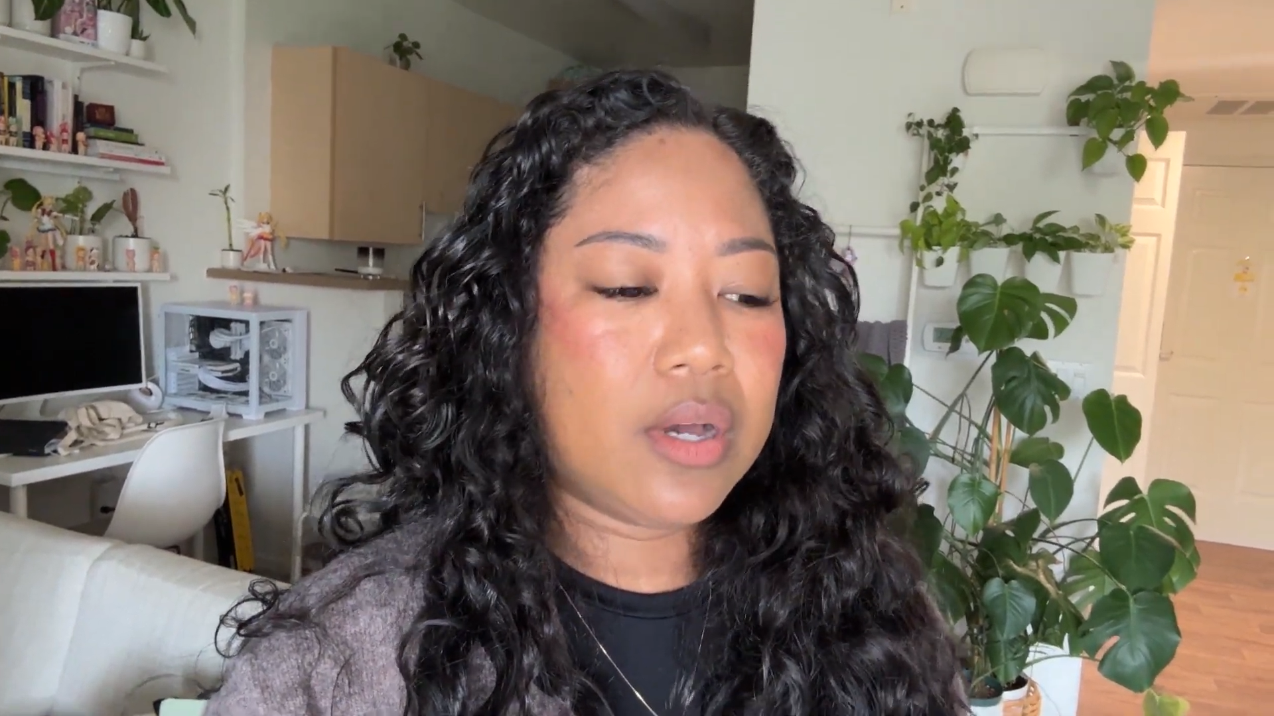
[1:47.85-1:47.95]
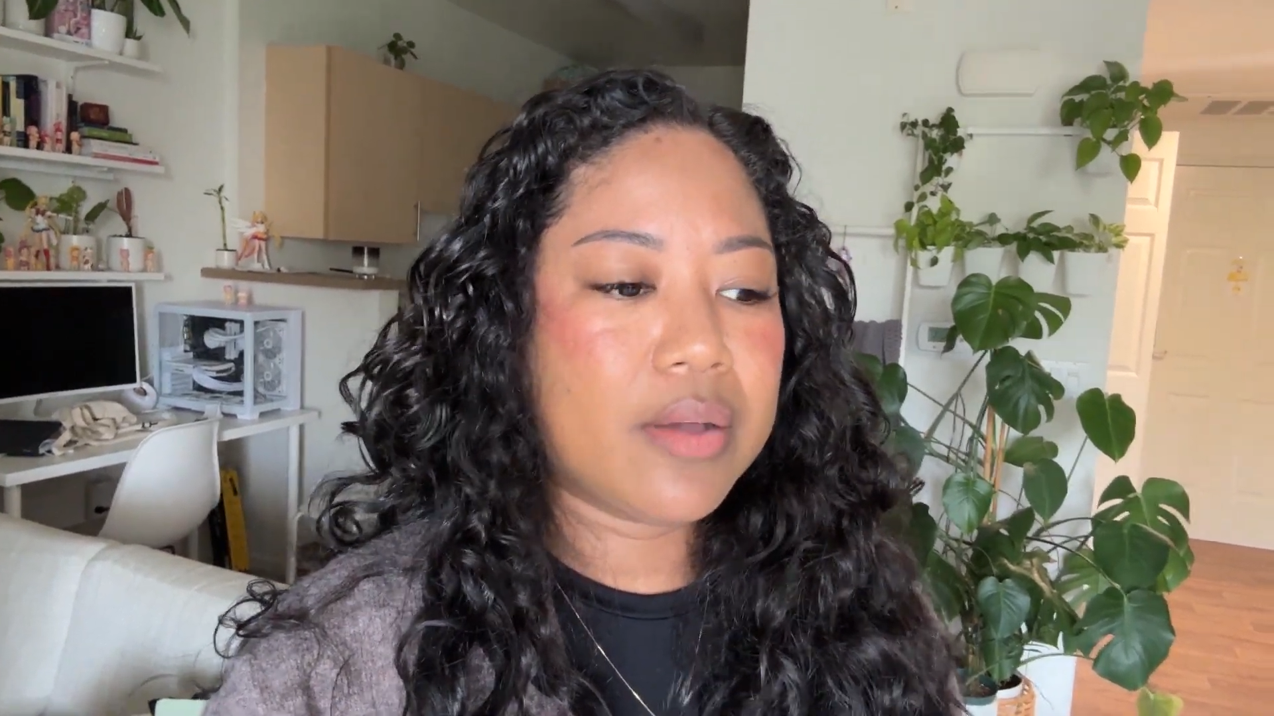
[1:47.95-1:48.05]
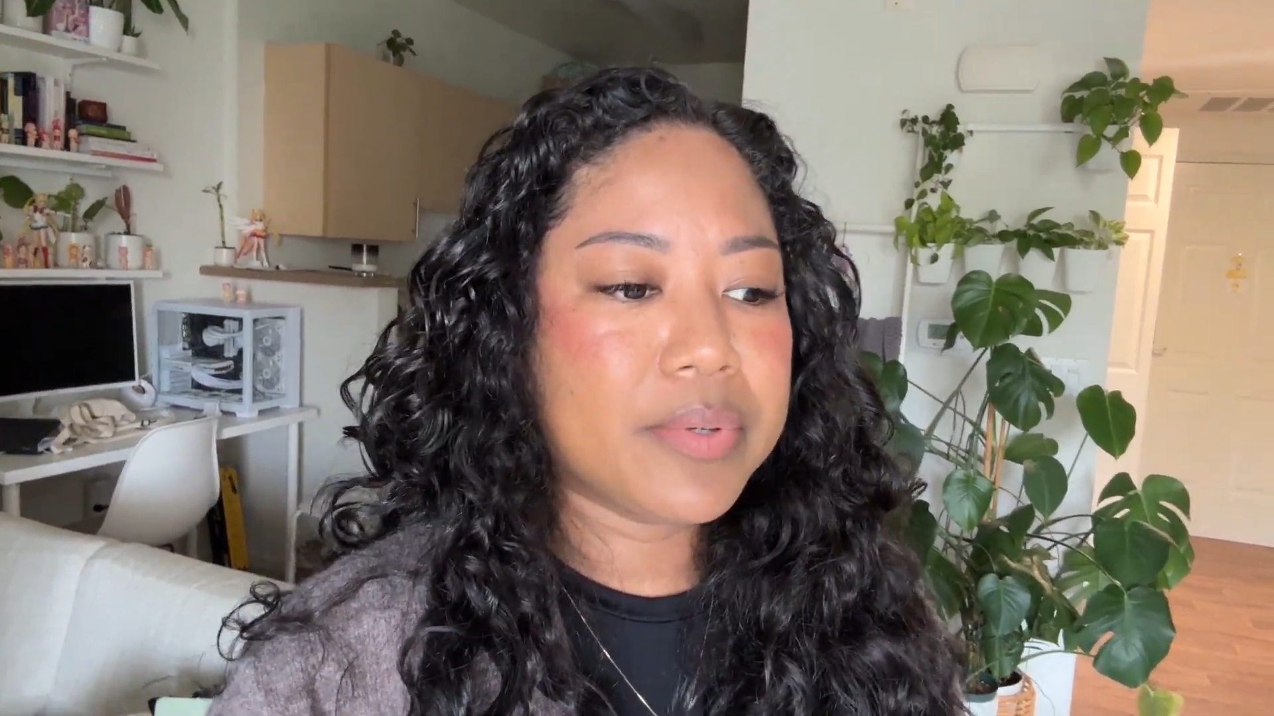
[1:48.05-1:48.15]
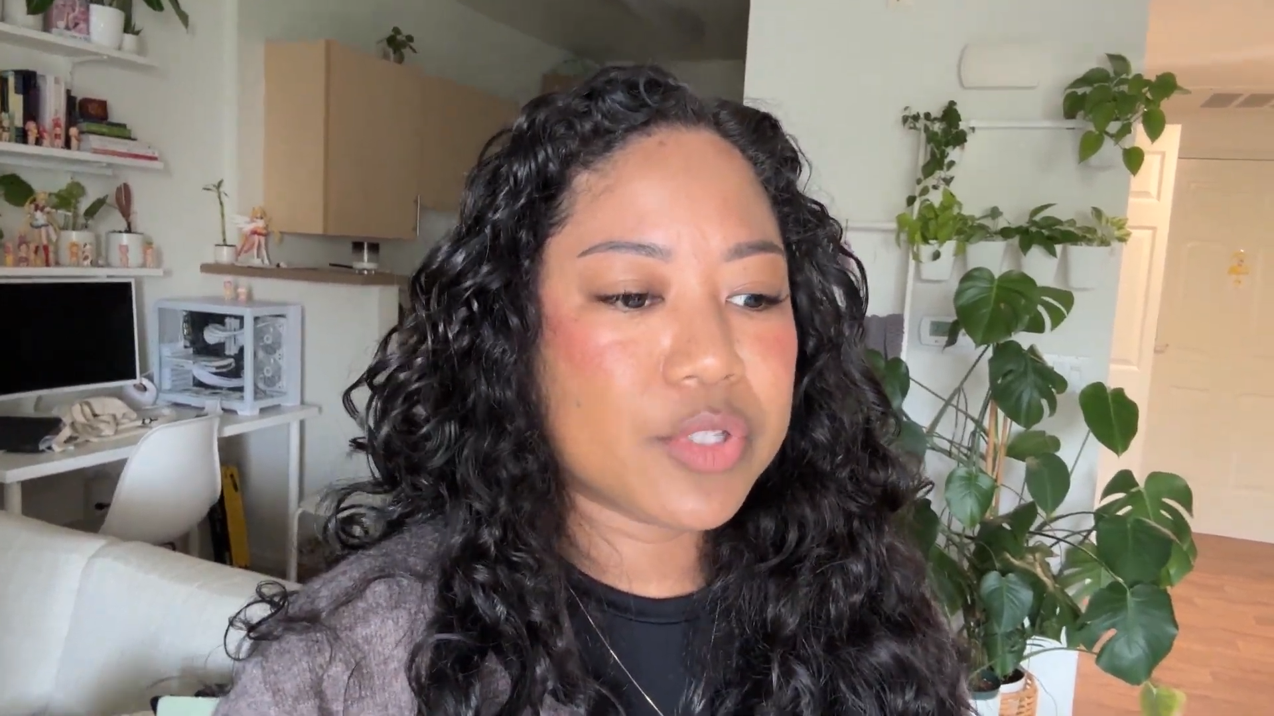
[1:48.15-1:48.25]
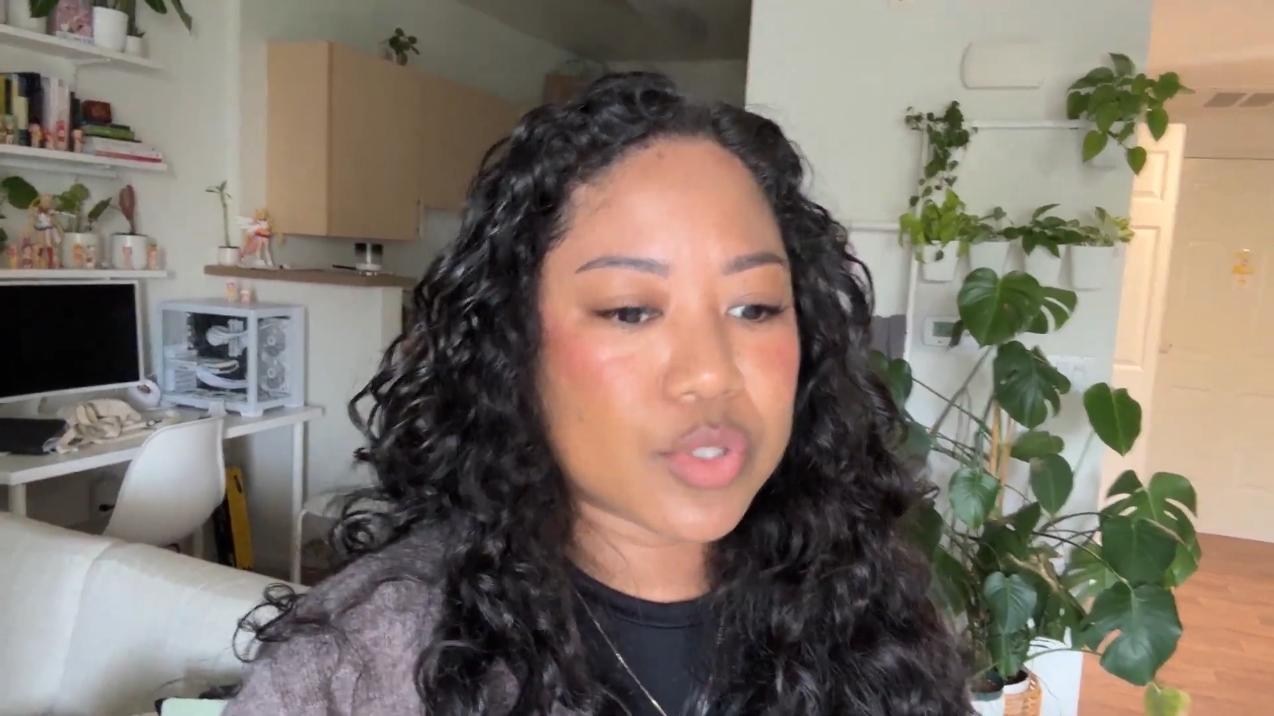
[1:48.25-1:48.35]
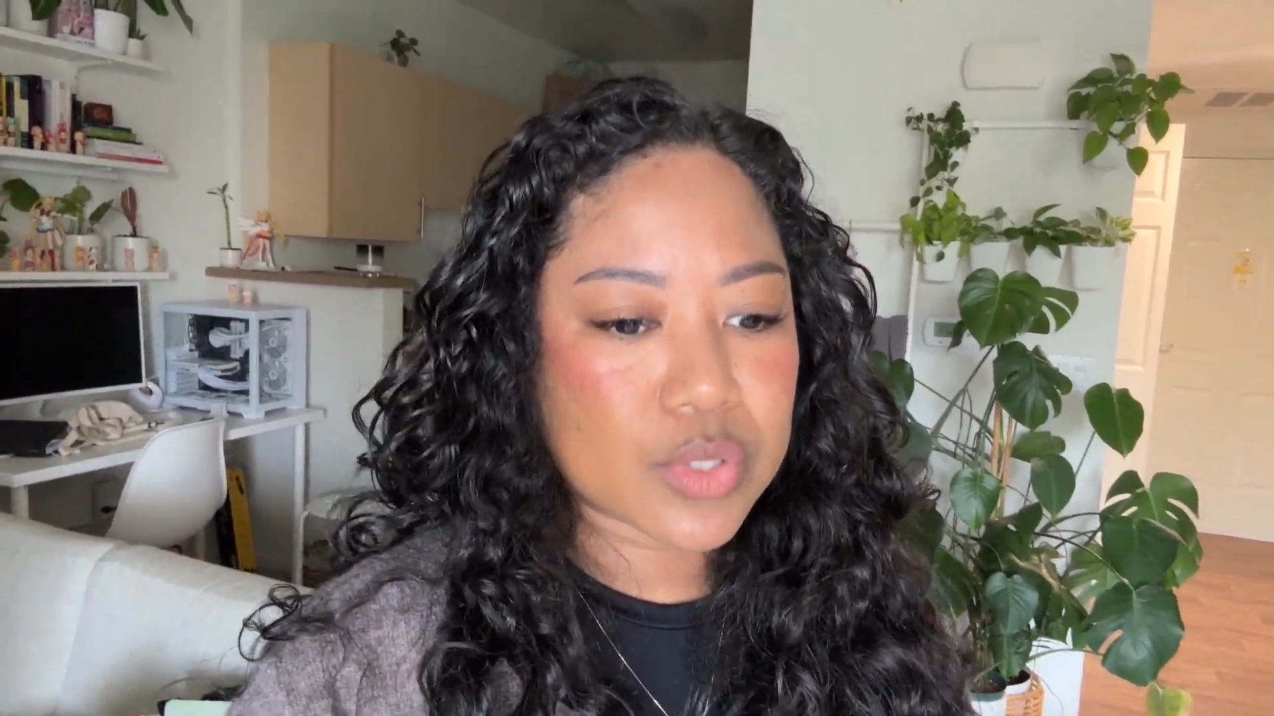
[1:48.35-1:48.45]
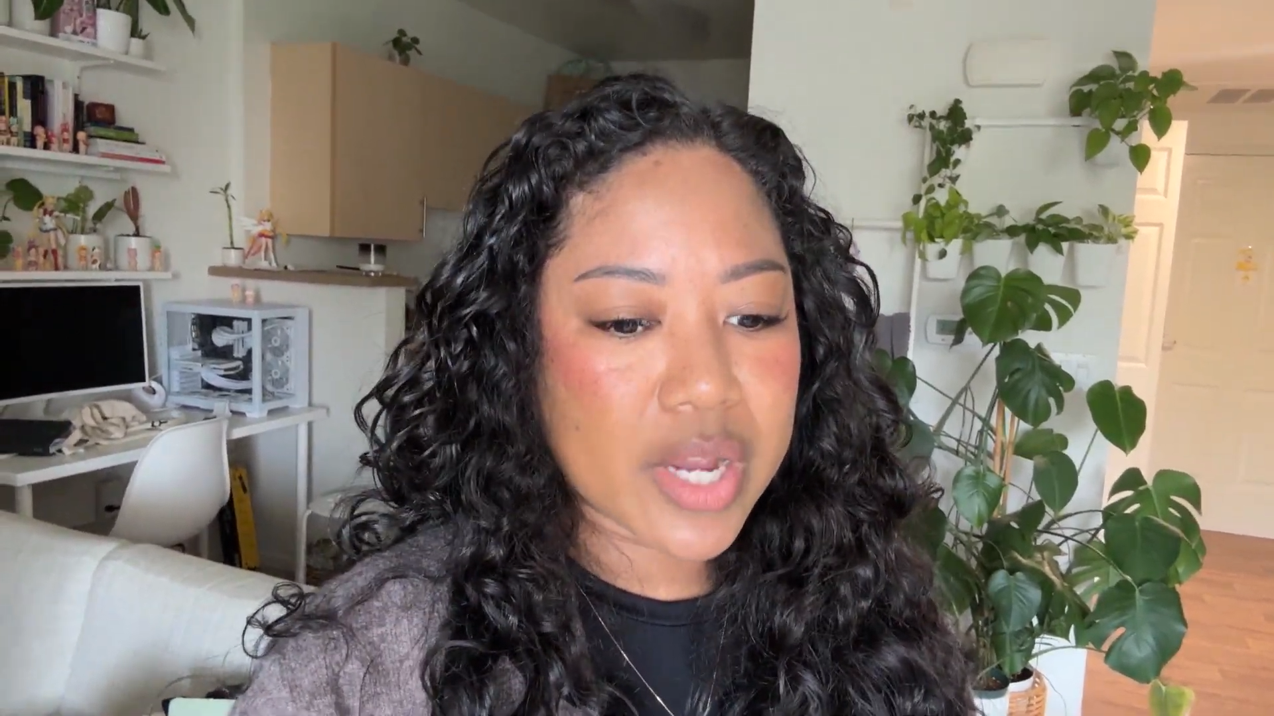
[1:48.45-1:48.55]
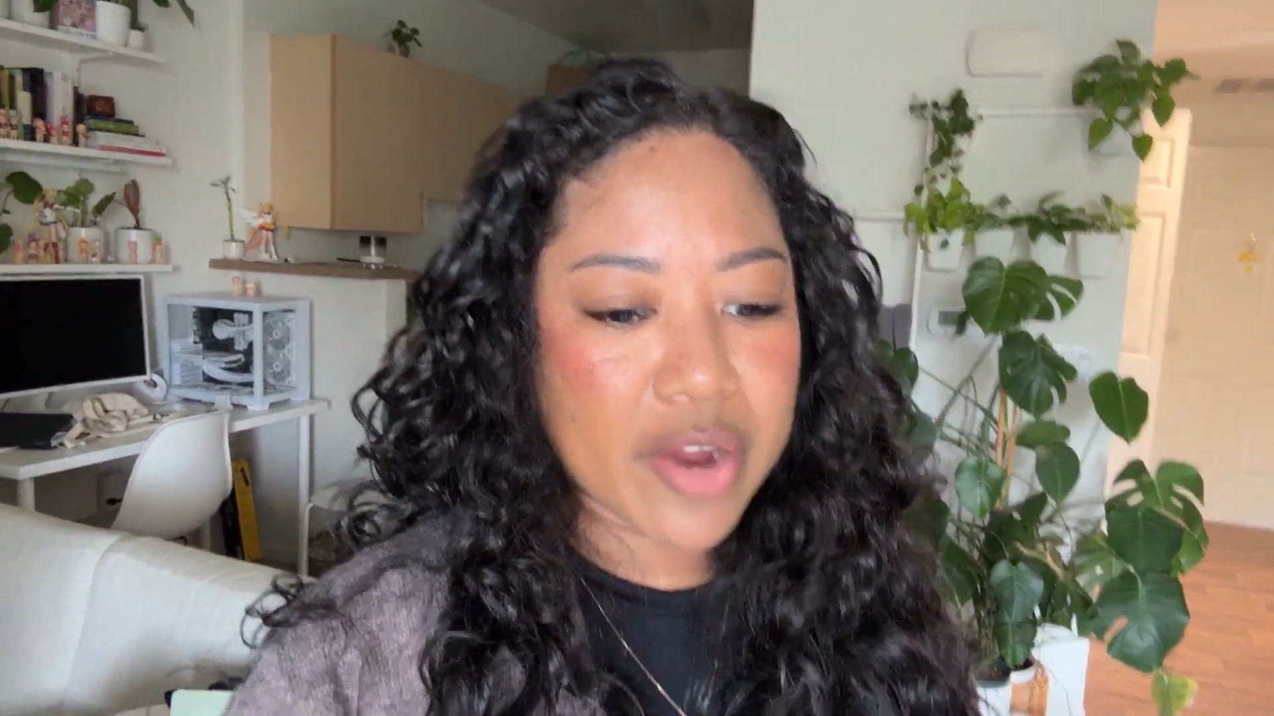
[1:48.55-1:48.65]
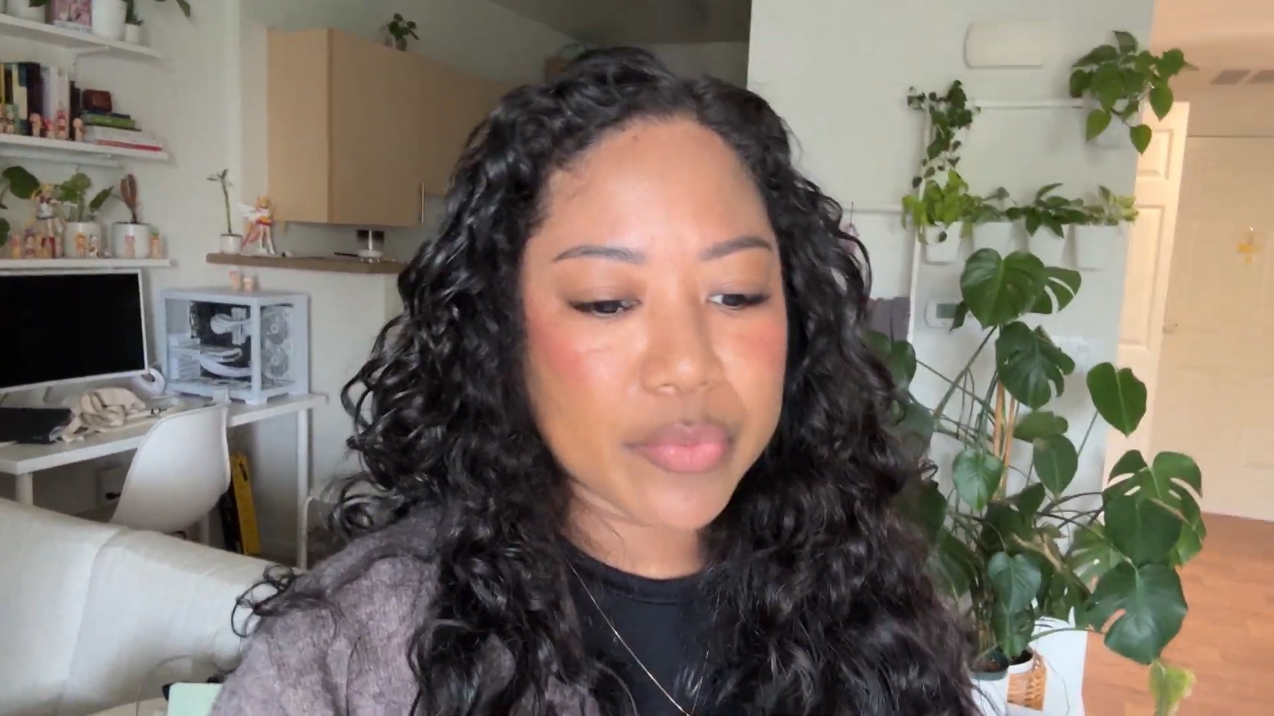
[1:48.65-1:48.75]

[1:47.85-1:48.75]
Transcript: I've been so tired